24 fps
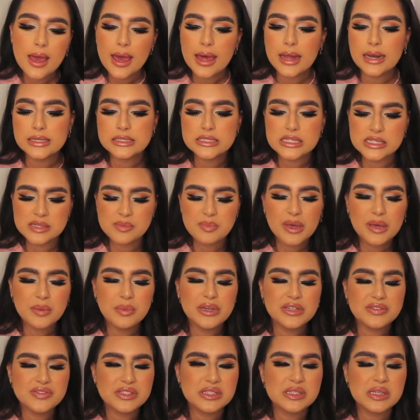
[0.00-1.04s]
and it doesn't make
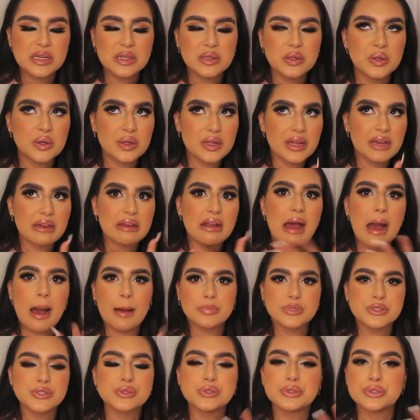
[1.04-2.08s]
my skin look like
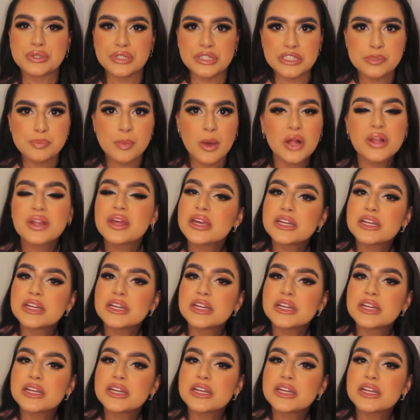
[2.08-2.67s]
absolute grease ball.